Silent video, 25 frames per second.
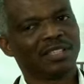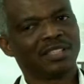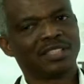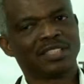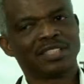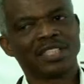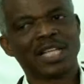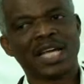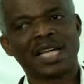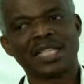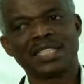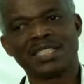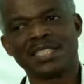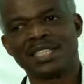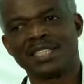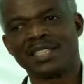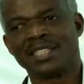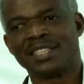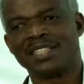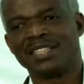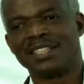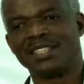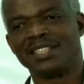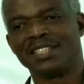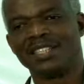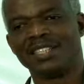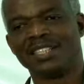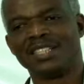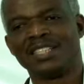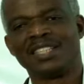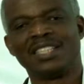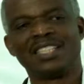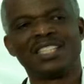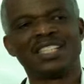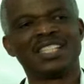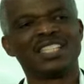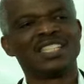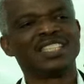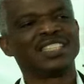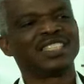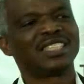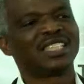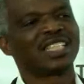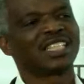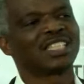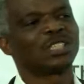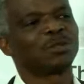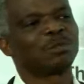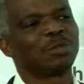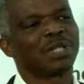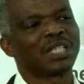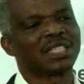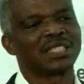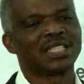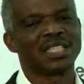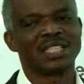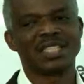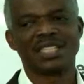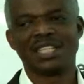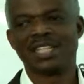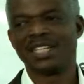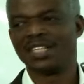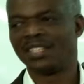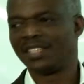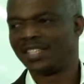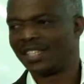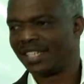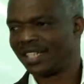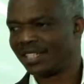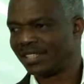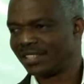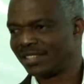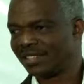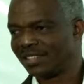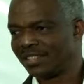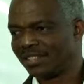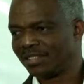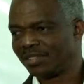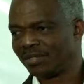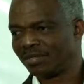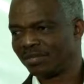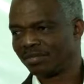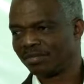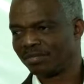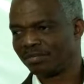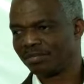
started in the least expected areas.